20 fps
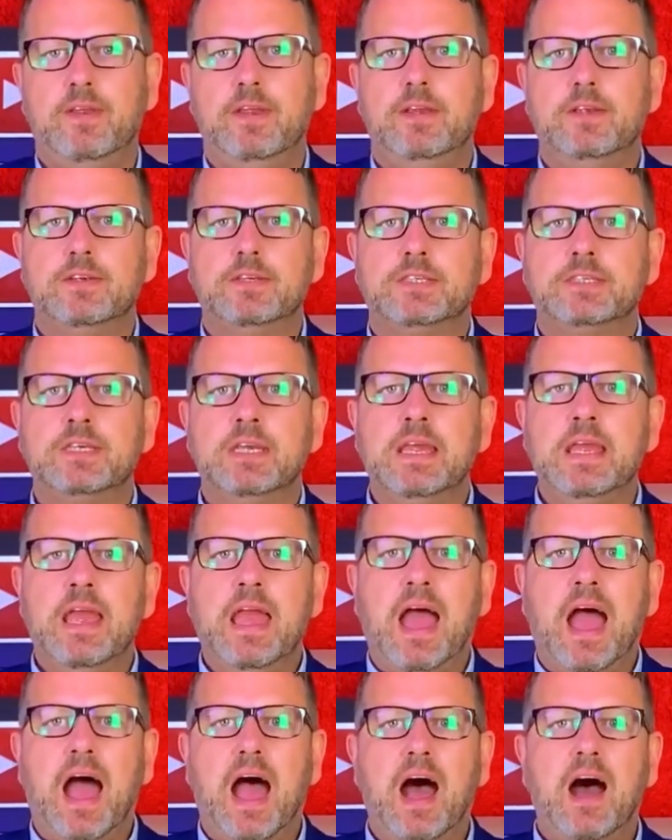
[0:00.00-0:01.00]
years
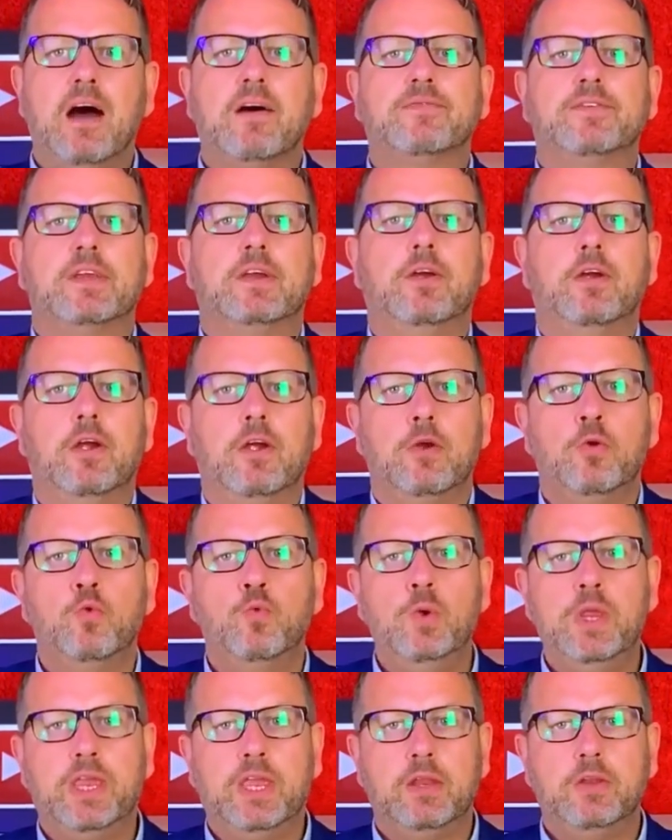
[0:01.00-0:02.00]
after her
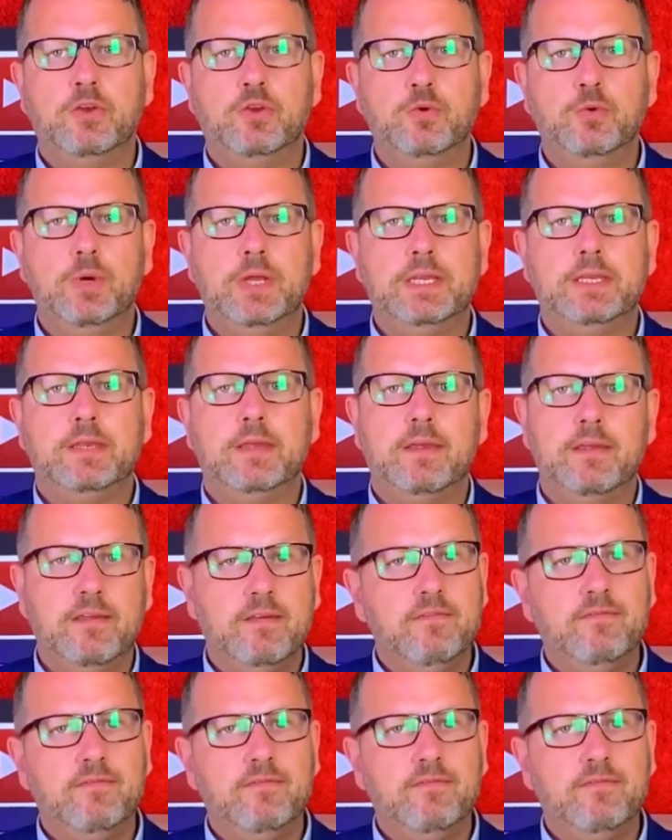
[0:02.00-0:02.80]
"we can do it,